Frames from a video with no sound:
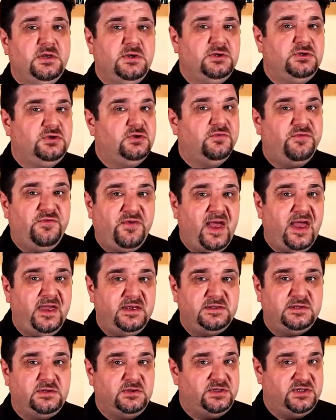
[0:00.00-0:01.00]

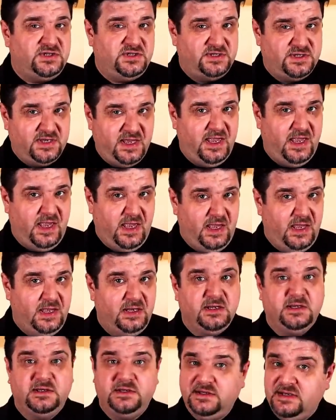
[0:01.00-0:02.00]
Suffice to say
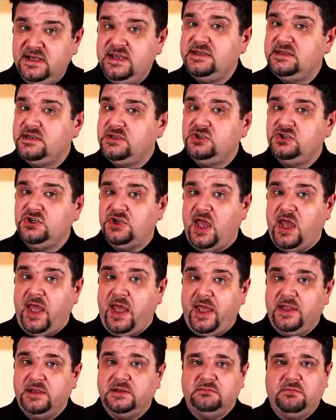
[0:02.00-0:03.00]
that these enjoy...
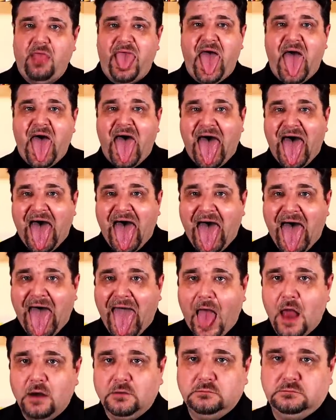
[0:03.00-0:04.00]

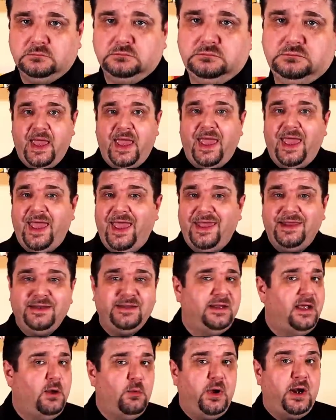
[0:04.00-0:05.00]
Ah,
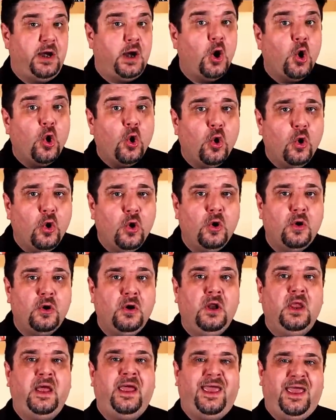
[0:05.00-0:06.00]
and they were
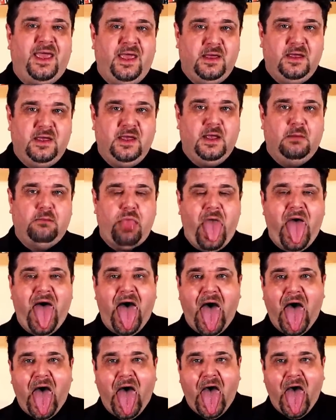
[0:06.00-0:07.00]
all... Uh,
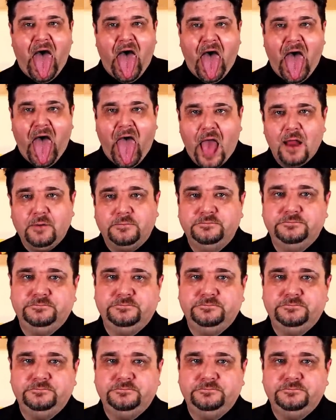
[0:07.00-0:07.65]
blah.